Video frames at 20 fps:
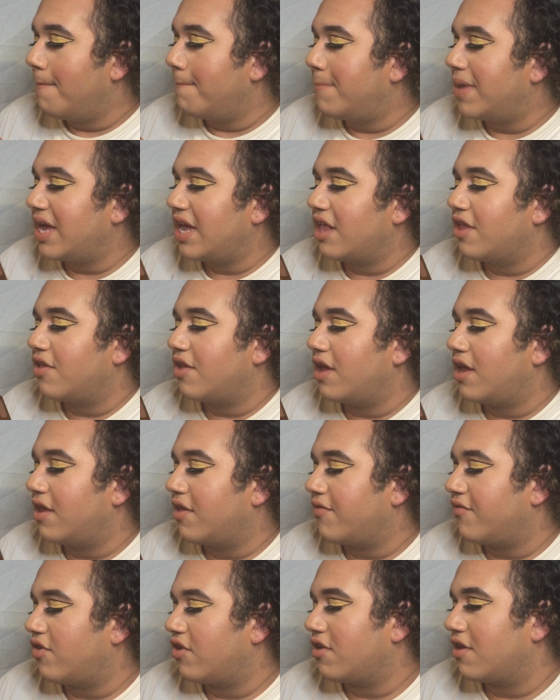but it
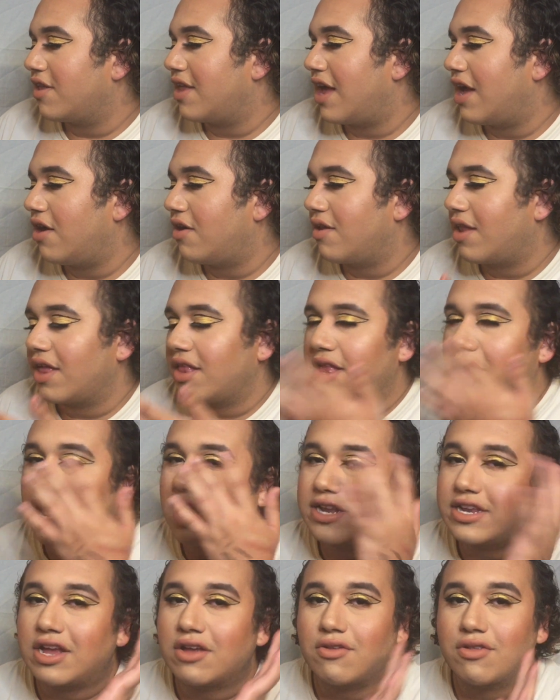is versatile, like the
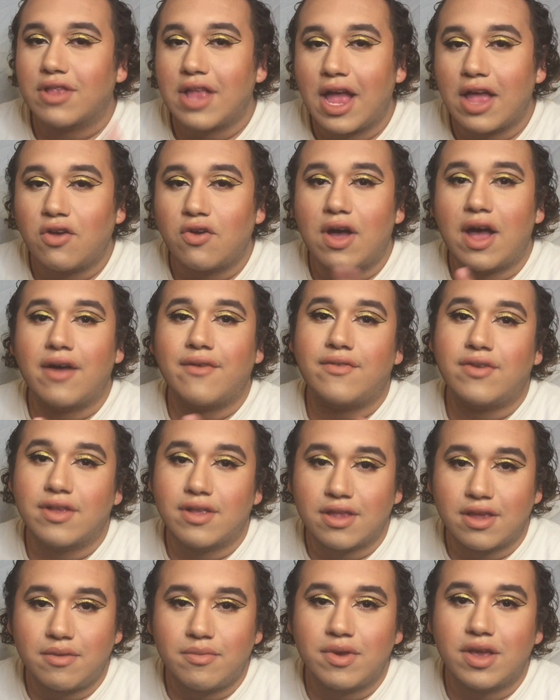eyeshadow style,
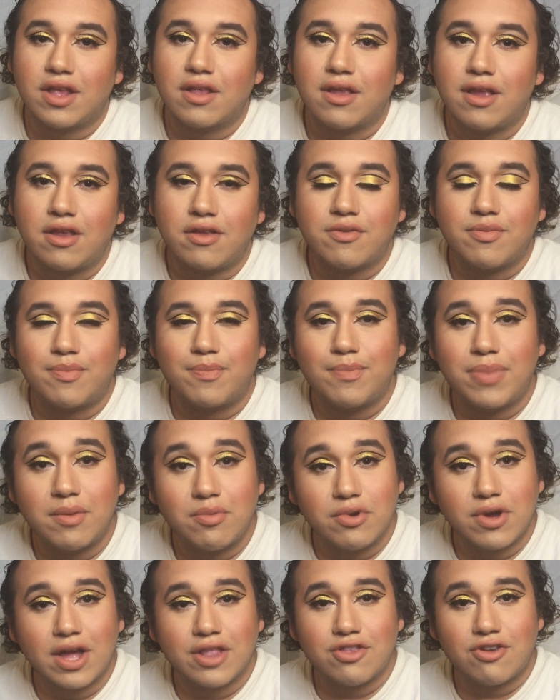obviously, because each
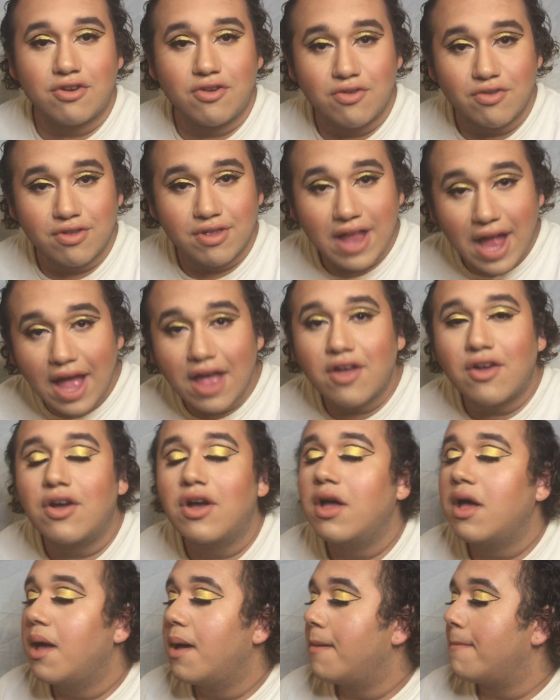people got their own style.
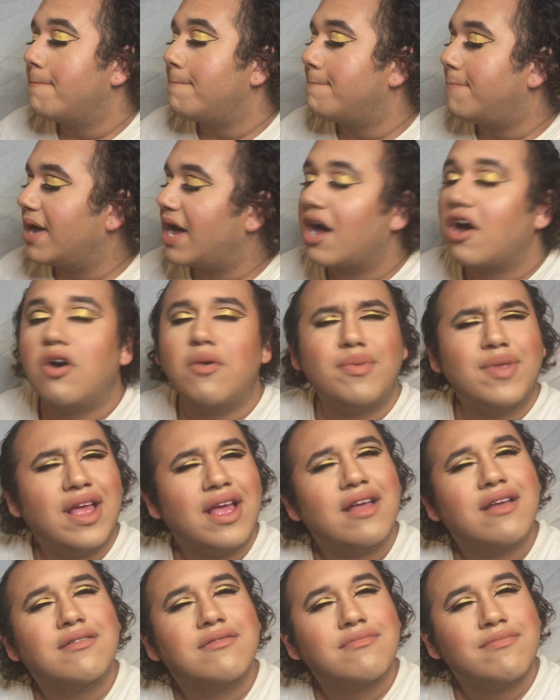But I hope
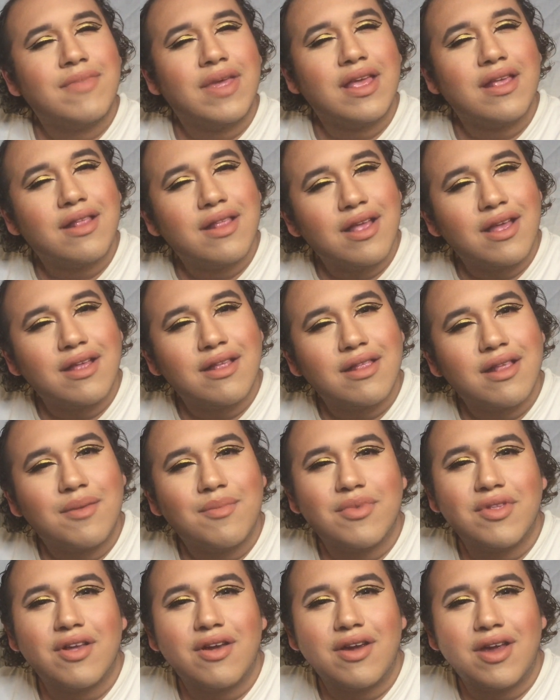that makes sense.
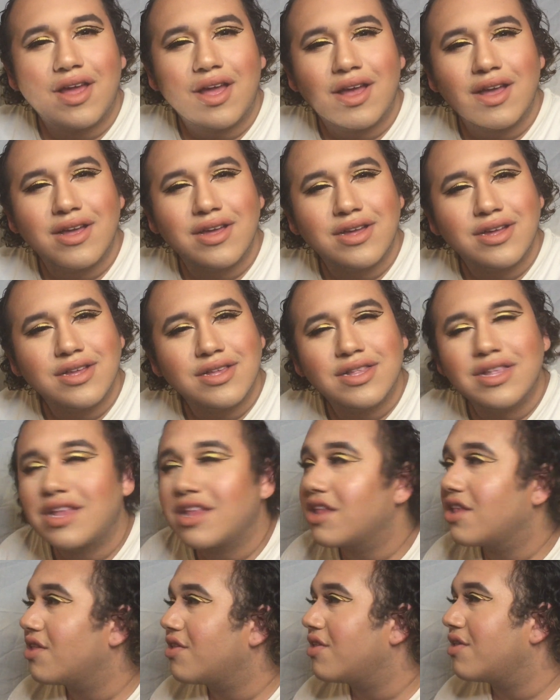I'm sorry guys,
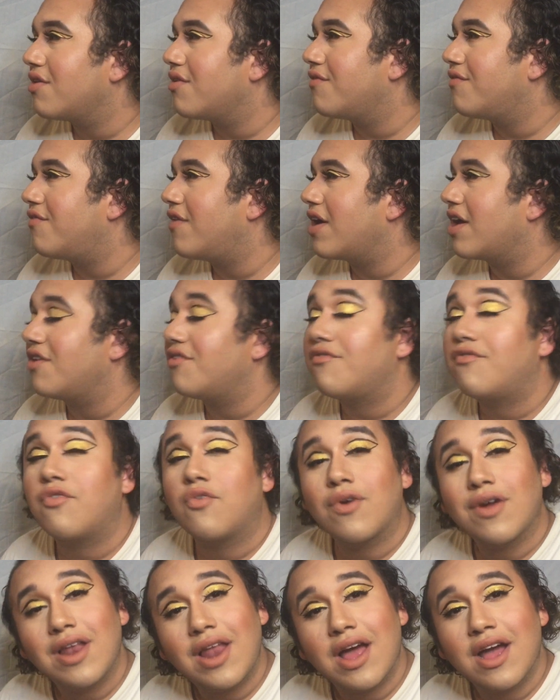it's fucking
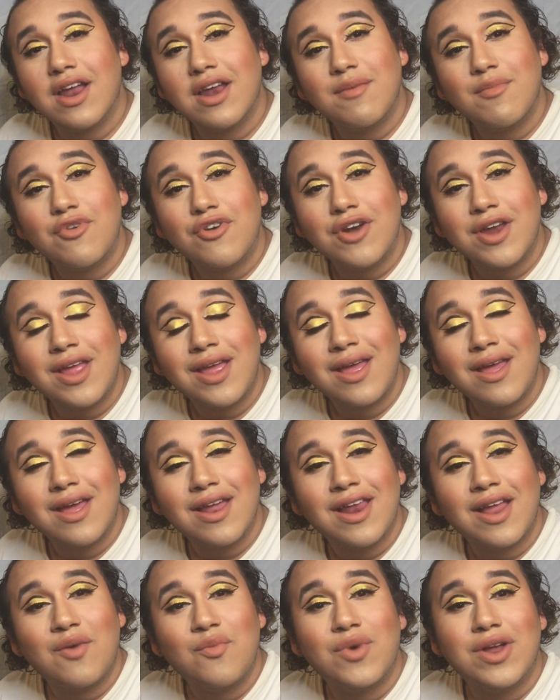4 o'clock in the morning
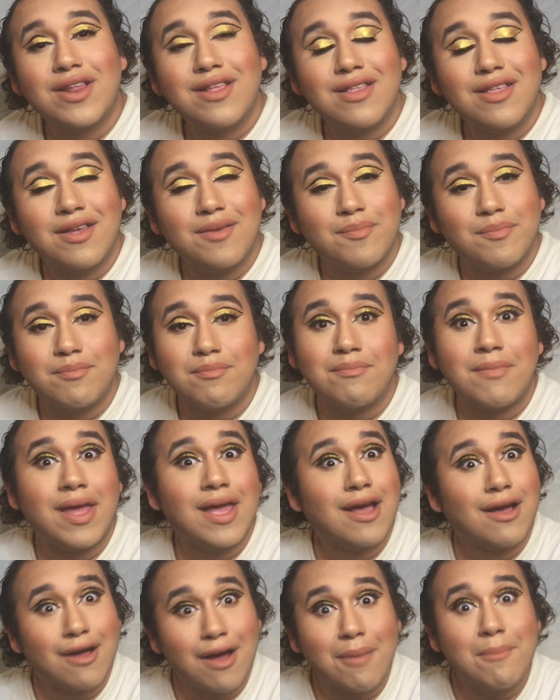and I wanted to
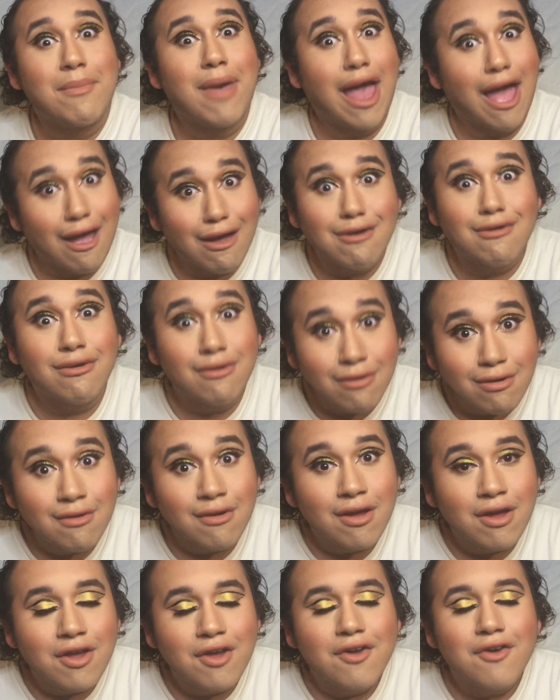make a comeback
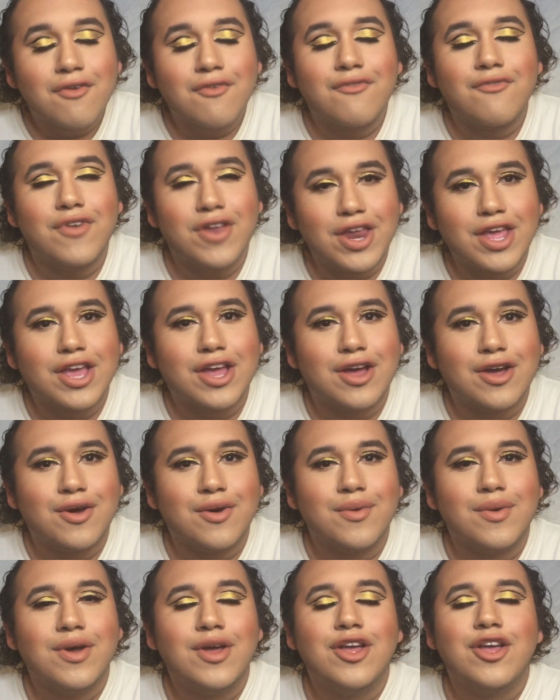
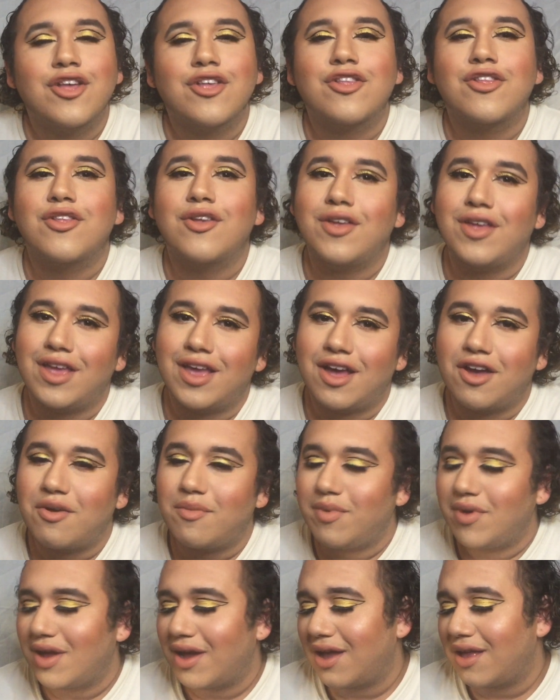video. So yeah, I
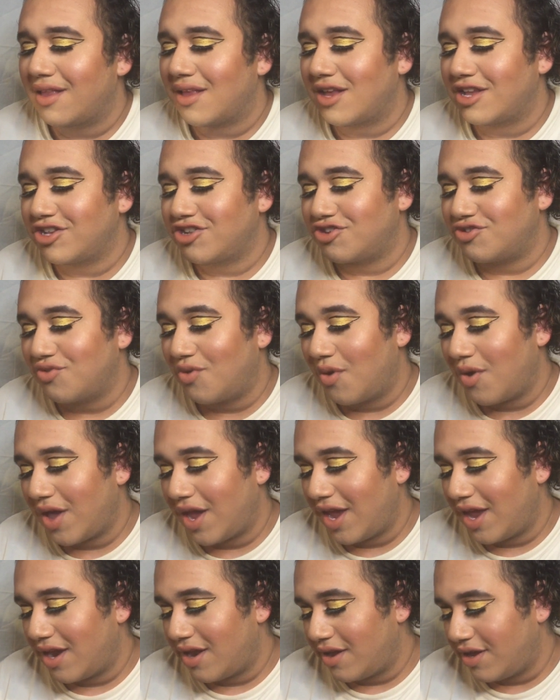hope you guys
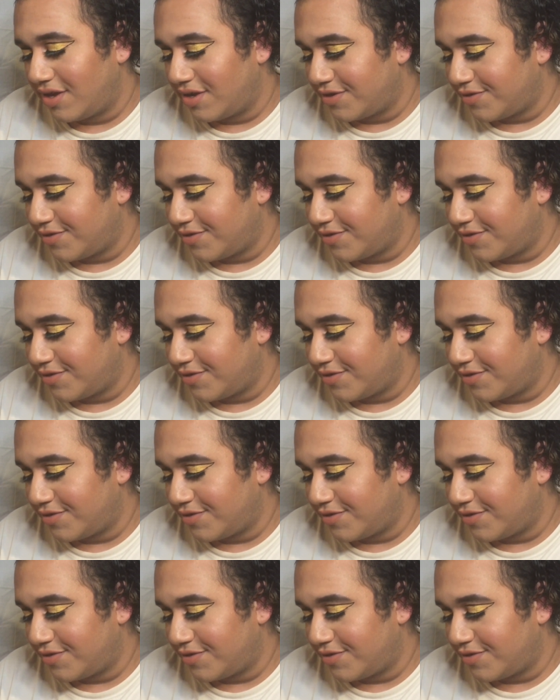enjoyed.